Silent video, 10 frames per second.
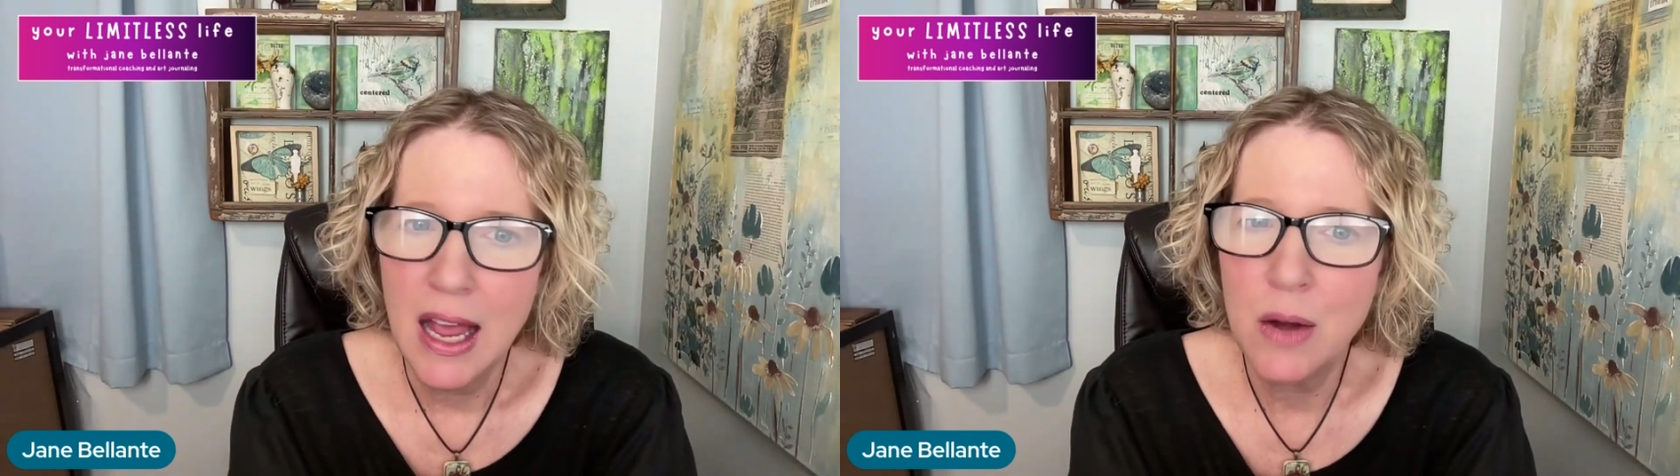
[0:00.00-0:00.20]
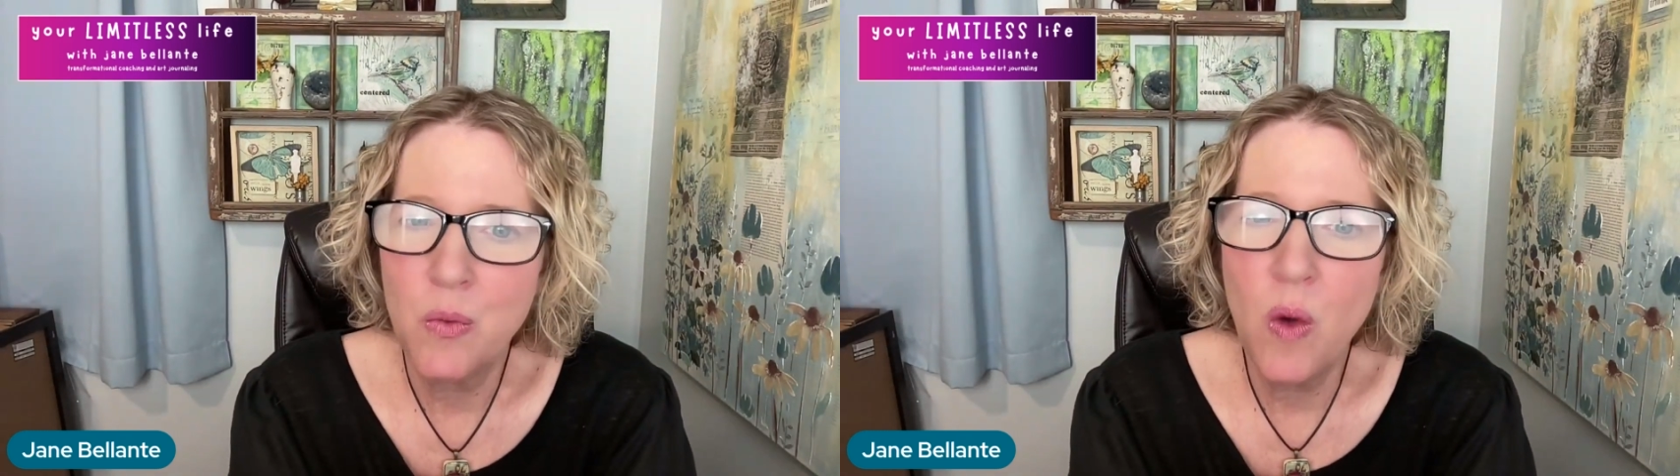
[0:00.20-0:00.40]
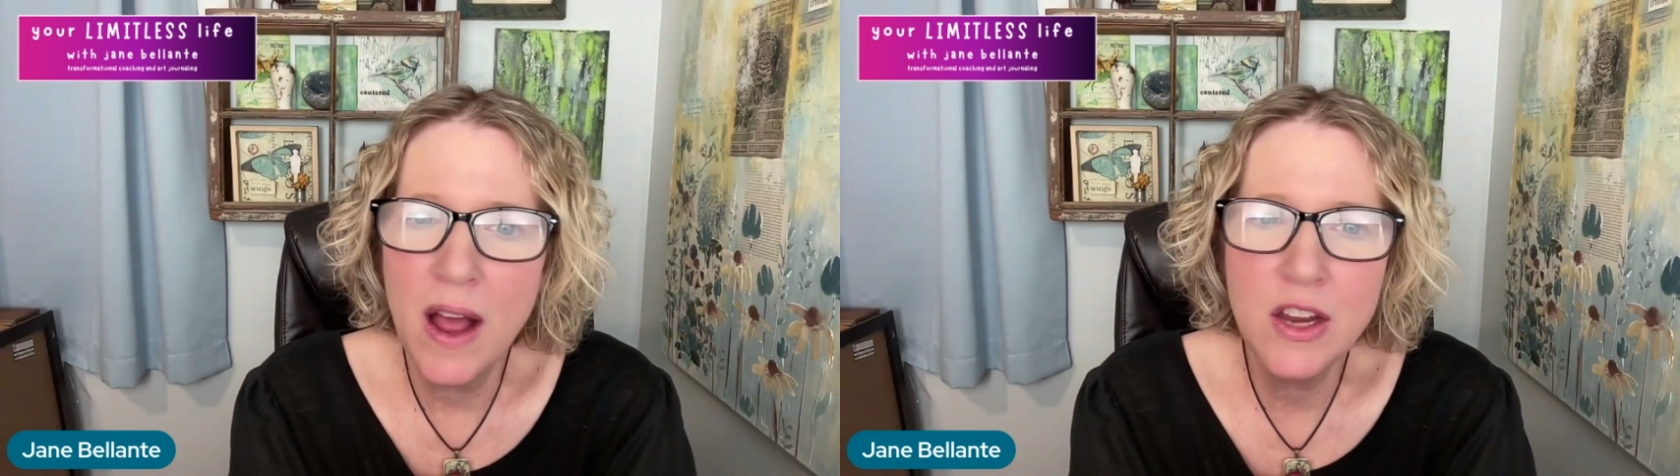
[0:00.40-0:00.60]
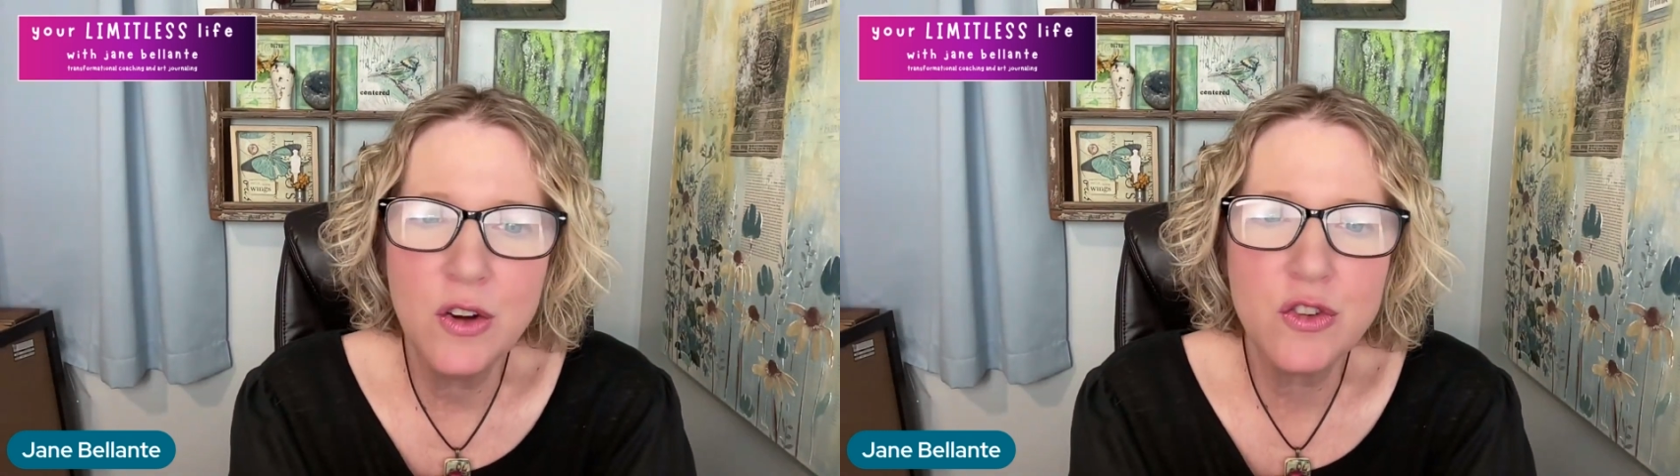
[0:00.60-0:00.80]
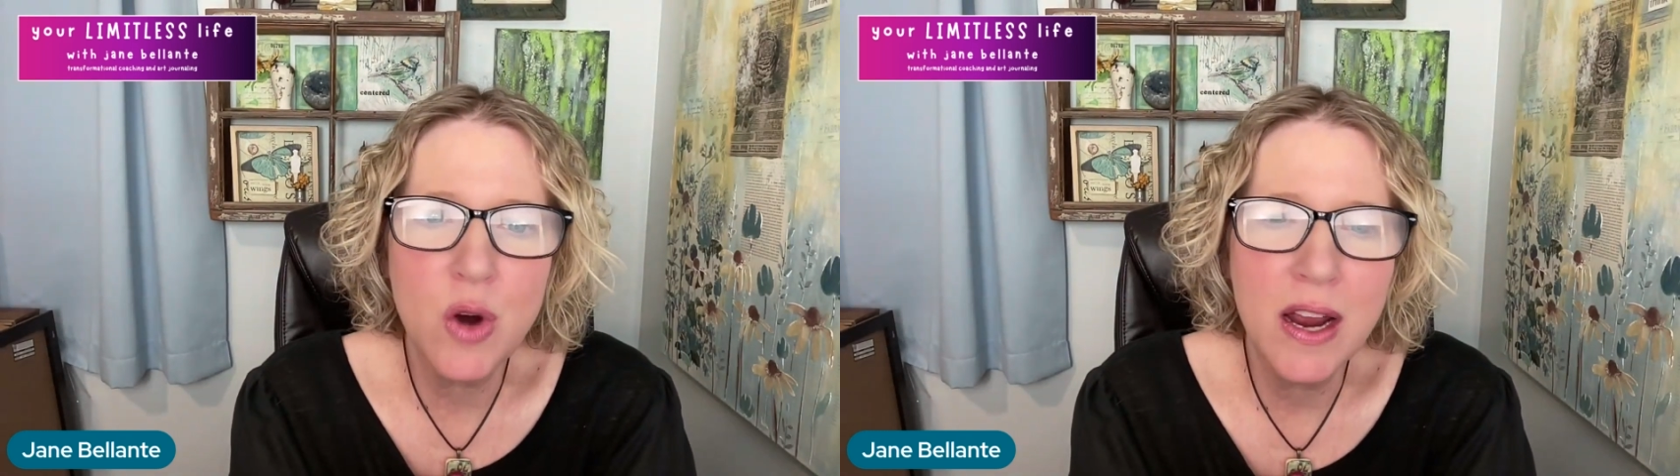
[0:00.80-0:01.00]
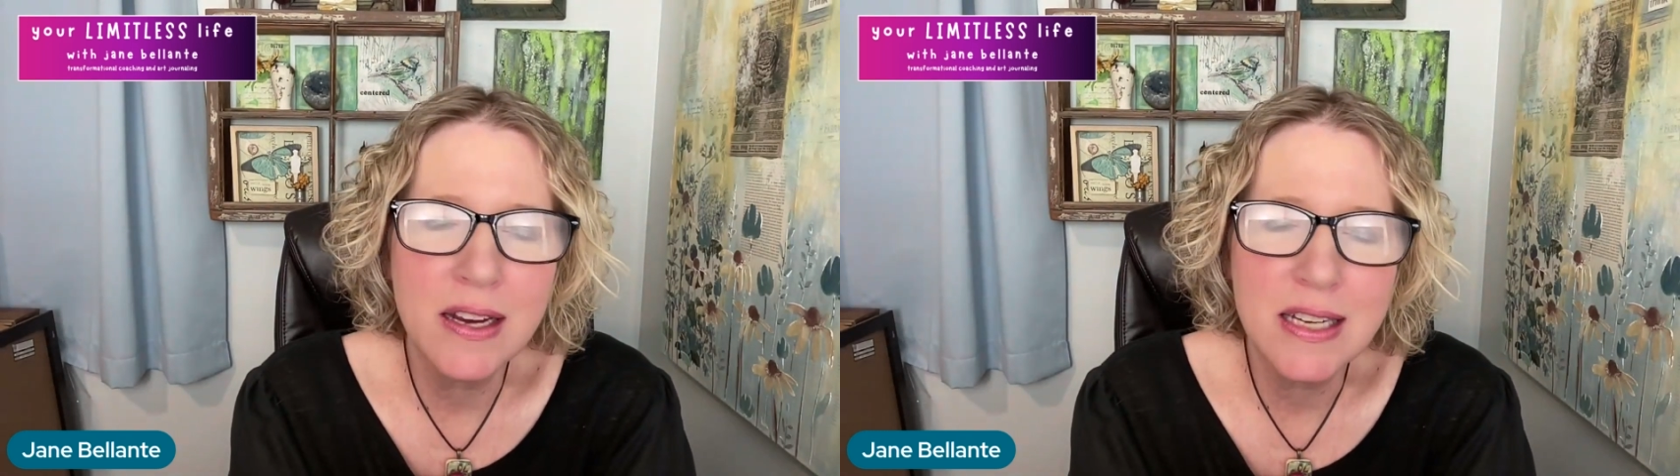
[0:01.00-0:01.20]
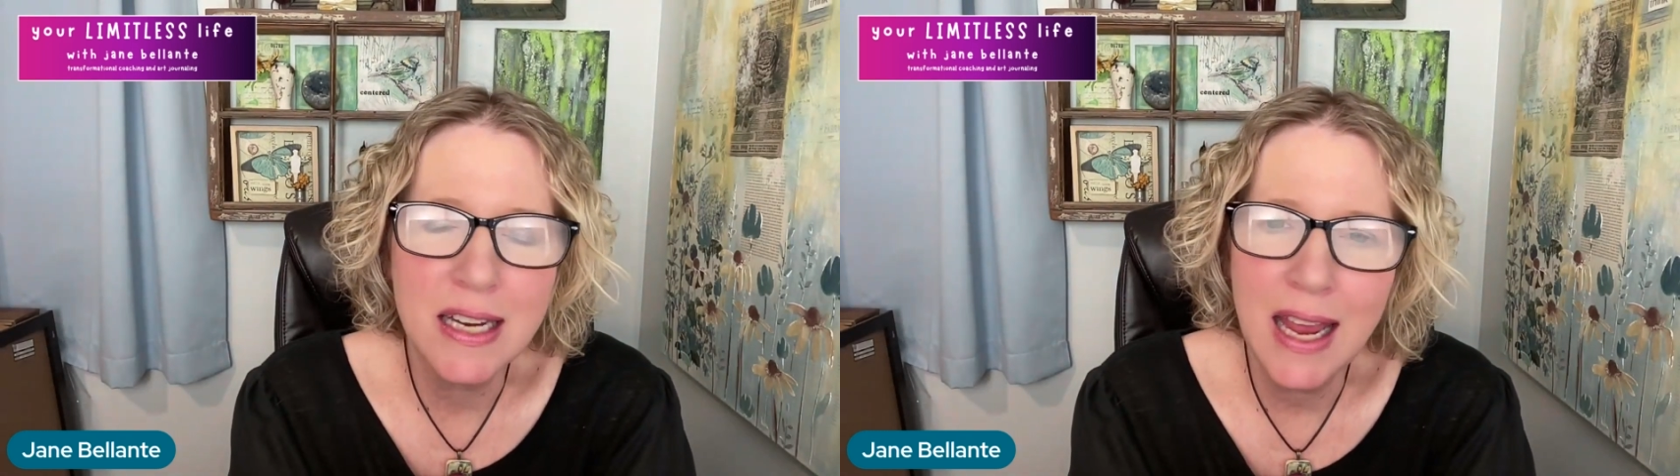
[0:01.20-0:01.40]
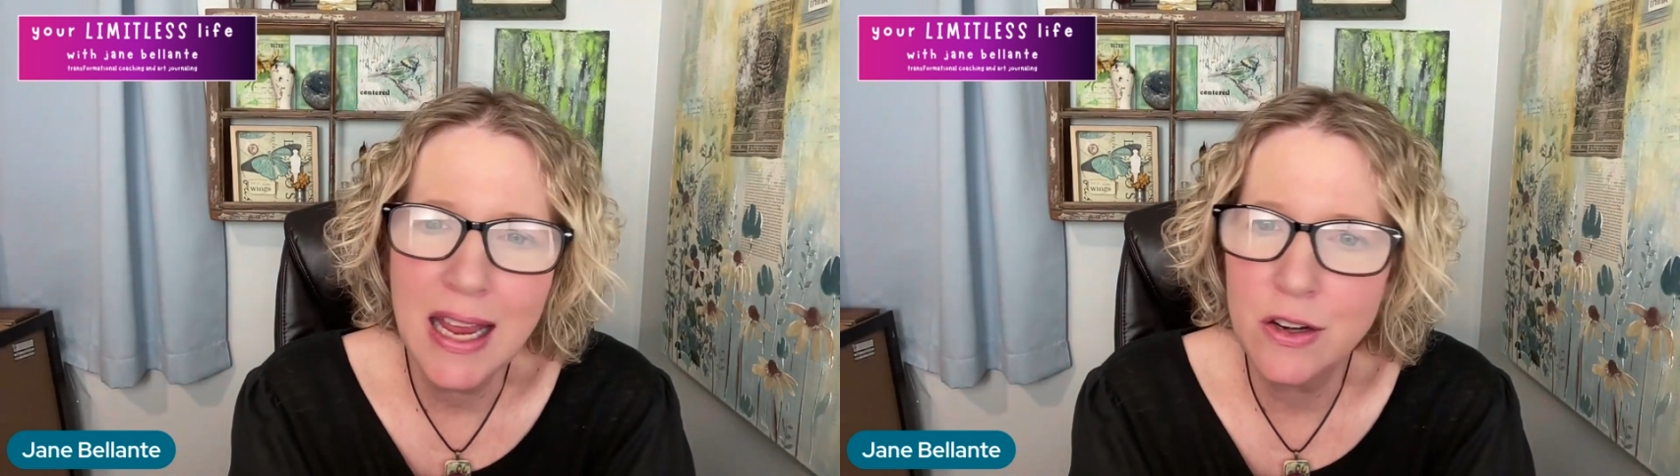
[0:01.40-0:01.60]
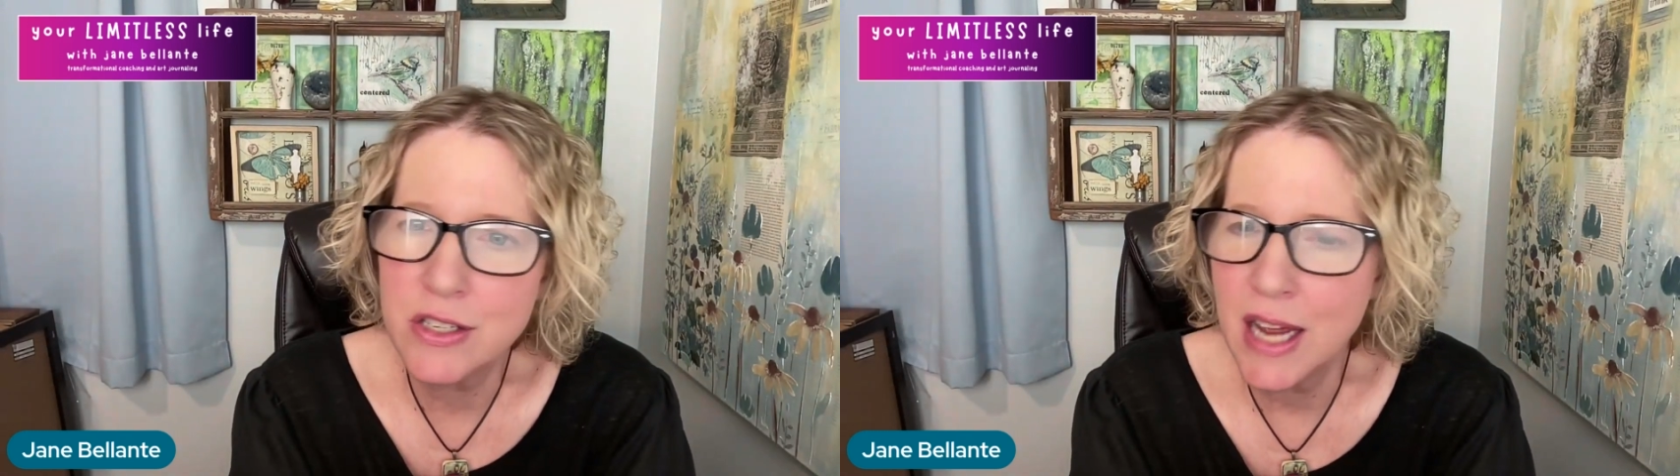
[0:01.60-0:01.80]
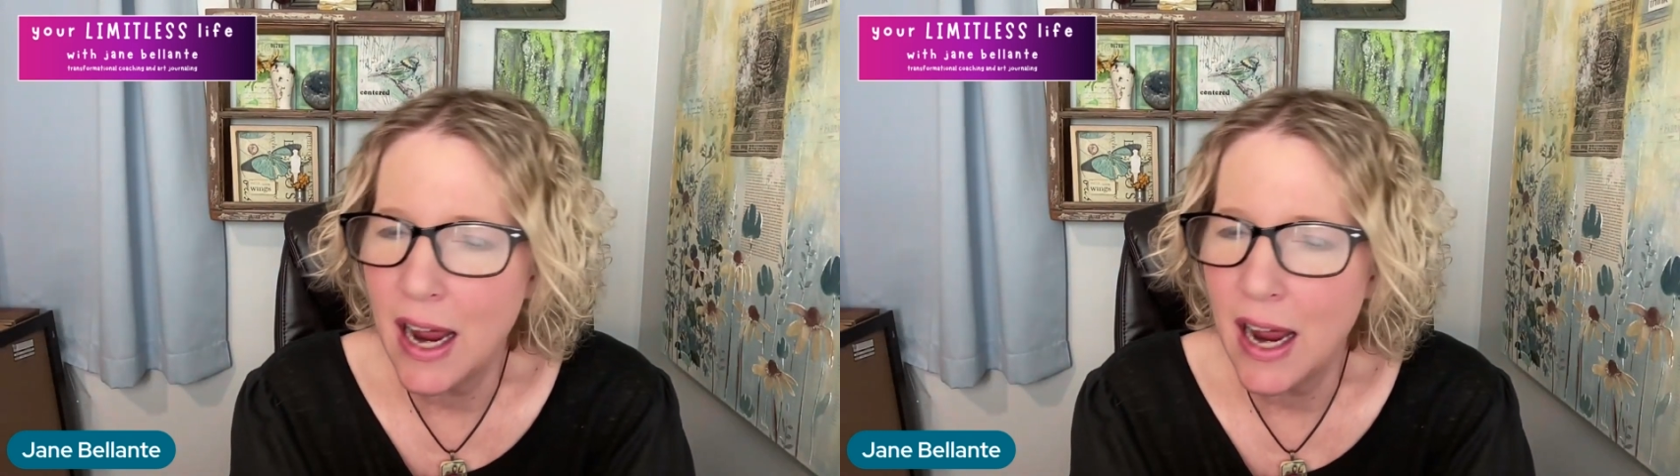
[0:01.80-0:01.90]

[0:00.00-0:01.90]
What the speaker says: And when you're trying to cater to